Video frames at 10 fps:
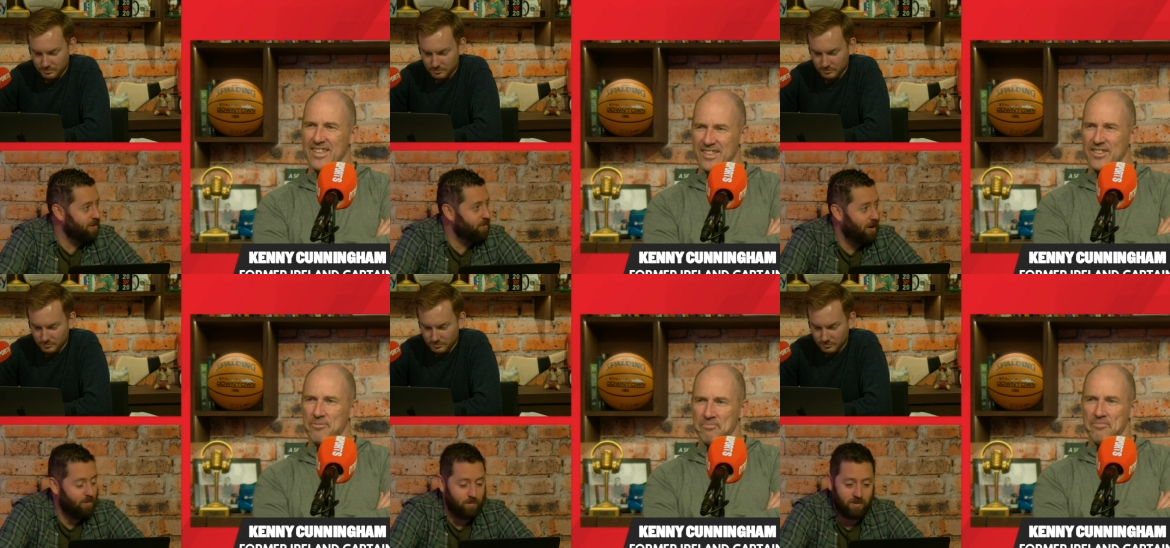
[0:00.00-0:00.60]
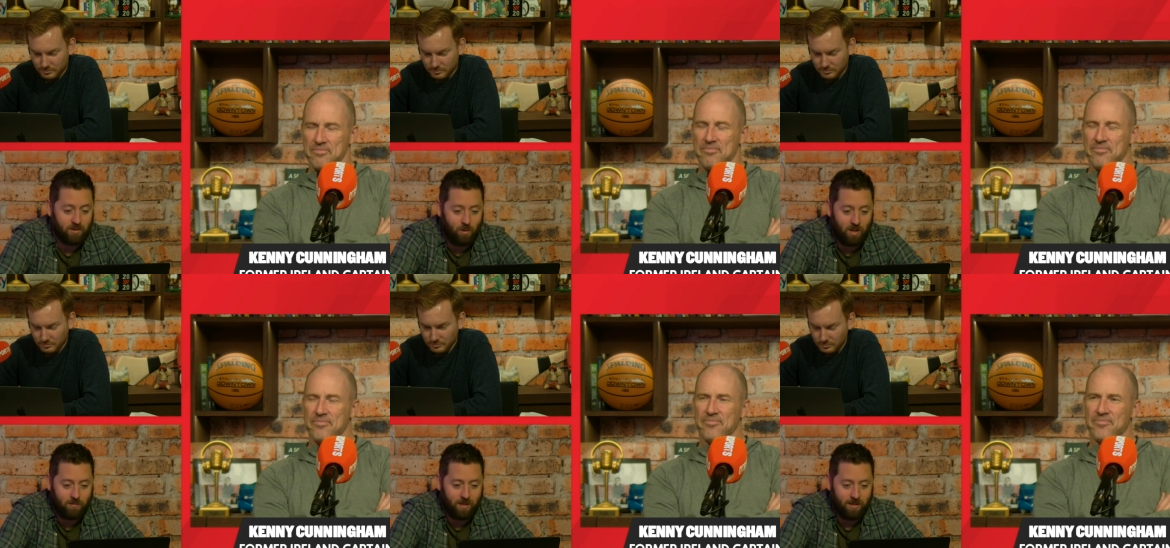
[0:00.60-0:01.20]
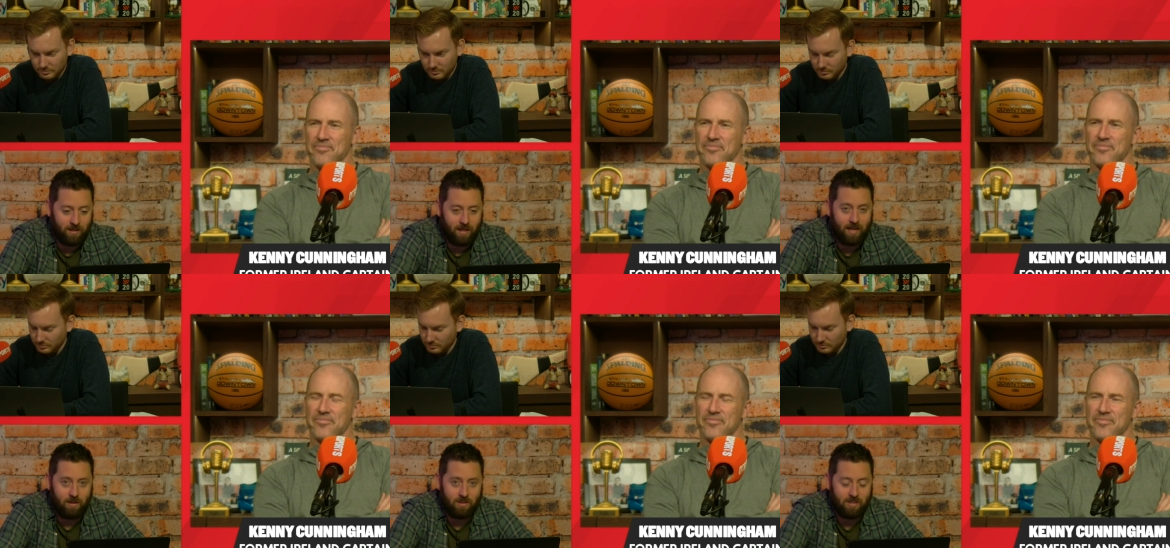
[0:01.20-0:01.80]
Speaker 1: problems the squad's being
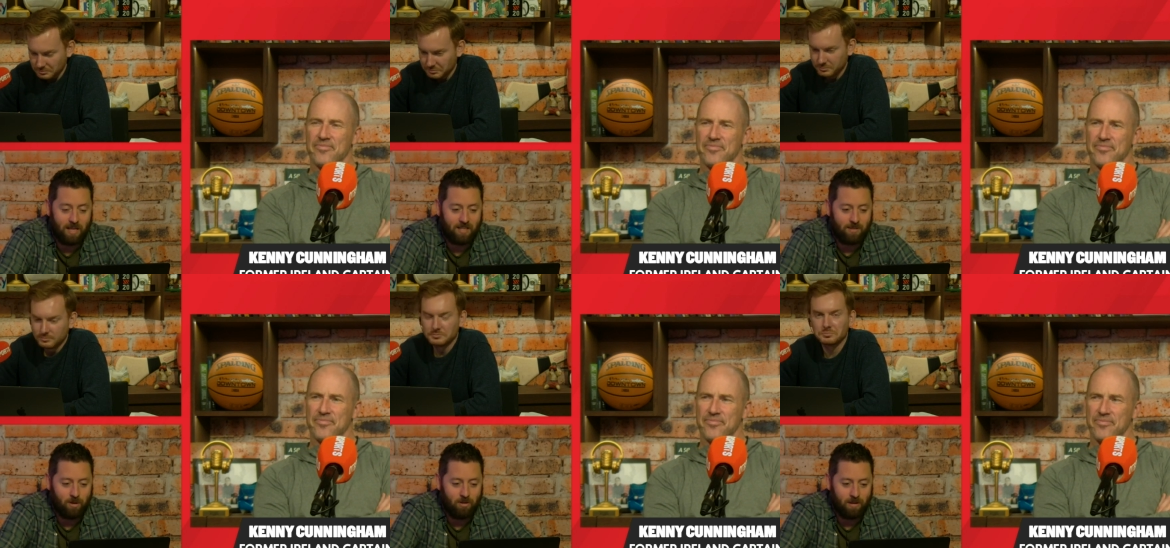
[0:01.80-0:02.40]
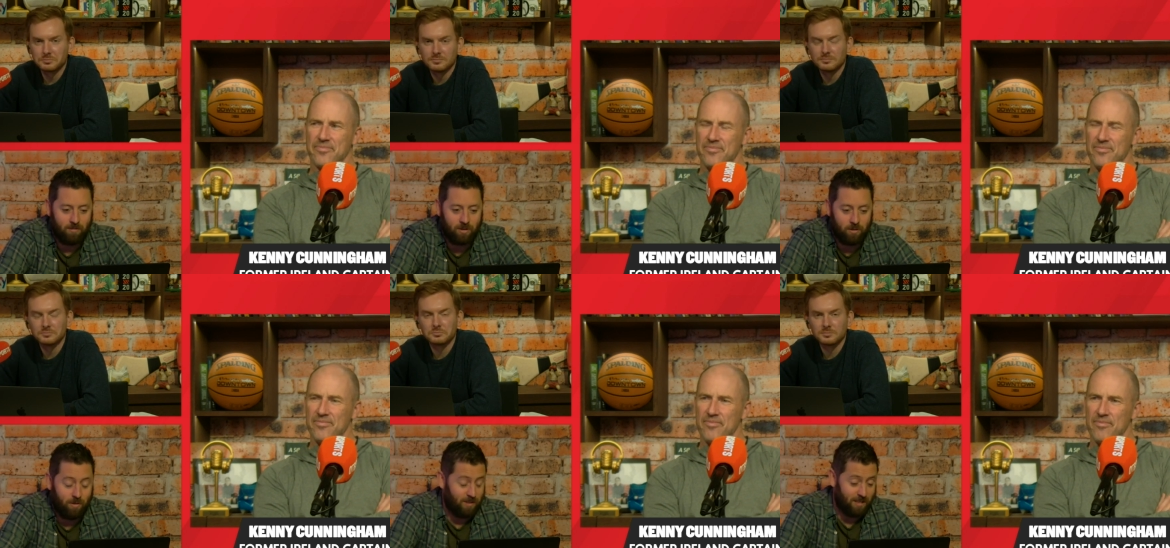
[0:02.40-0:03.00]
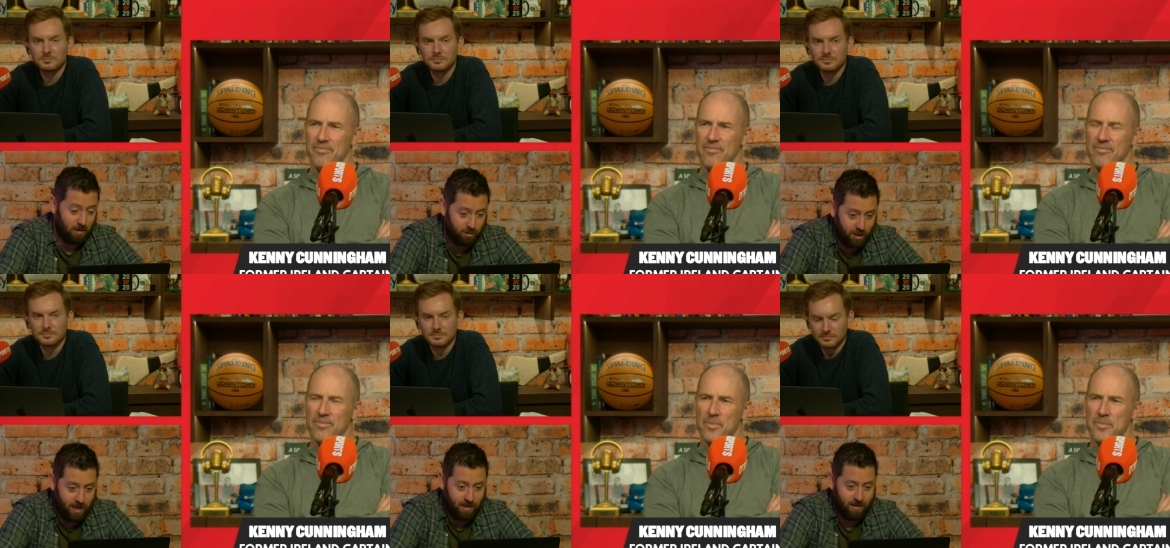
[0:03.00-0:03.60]
announced uh, tomorrow afternoon obviously Dara
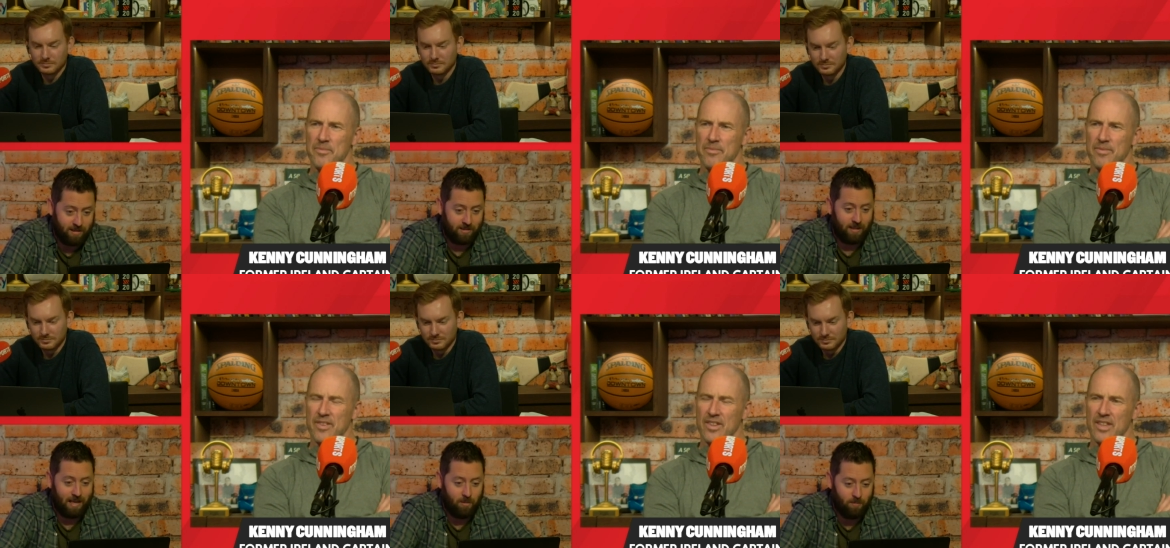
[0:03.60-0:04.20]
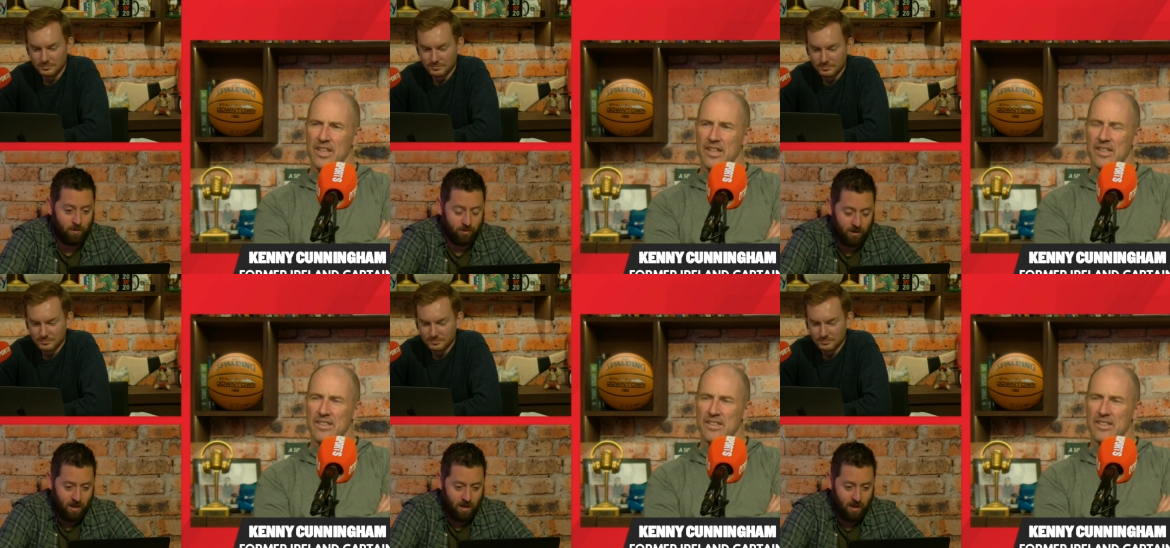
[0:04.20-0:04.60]
O'Shea is still out but